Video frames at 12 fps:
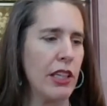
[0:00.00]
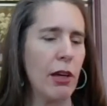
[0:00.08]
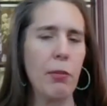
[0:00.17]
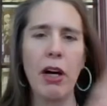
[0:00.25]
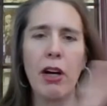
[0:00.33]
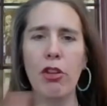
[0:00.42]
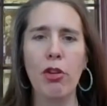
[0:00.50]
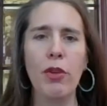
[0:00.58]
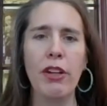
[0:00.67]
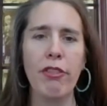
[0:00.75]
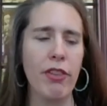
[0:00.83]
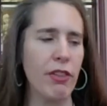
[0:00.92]
about
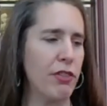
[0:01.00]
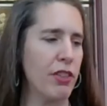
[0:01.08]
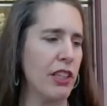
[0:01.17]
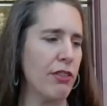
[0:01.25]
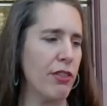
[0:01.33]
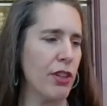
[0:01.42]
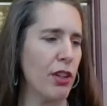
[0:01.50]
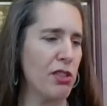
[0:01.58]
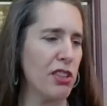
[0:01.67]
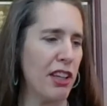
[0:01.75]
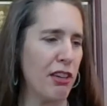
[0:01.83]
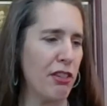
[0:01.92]
$350 for
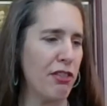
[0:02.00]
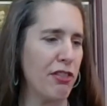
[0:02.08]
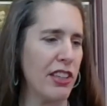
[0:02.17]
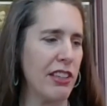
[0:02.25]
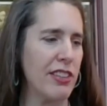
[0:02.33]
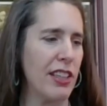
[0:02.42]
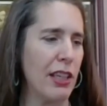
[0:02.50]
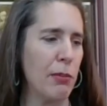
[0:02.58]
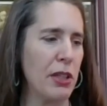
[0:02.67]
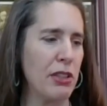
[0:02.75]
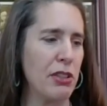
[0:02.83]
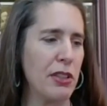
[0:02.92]
those other fees that I
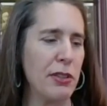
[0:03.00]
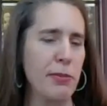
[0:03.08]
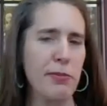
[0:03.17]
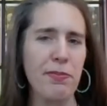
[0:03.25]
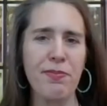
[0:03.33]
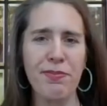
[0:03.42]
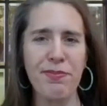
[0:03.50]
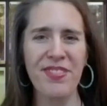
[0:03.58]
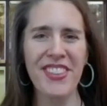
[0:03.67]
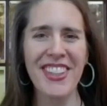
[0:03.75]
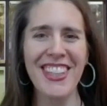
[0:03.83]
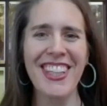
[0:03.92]
mentioned.
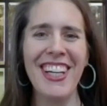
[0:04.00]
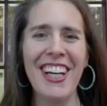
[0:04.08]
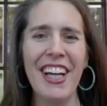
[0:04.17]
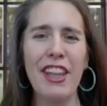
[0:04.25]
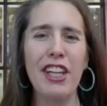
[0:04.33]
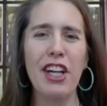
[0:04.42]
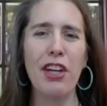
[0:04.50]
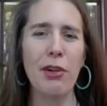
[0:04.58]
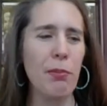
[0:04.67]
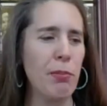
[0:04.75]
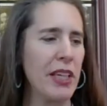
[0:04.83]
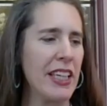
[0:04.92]
The
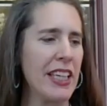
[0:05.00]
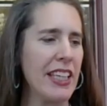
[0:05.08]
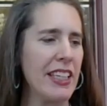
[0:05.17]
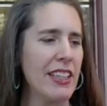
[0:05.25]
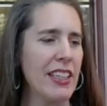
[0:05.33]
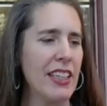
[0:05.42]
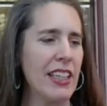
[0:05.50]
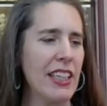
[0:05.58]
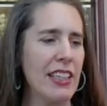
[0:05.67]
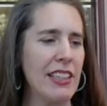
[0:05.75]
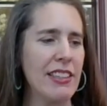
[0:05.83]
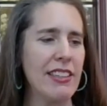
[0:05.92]
other biggie
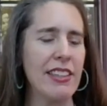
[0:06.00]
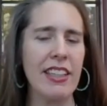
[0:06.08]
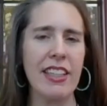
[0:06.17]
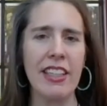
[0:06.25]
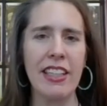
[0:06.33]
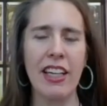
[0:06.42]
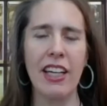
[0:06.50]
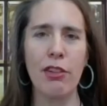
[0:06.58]
is the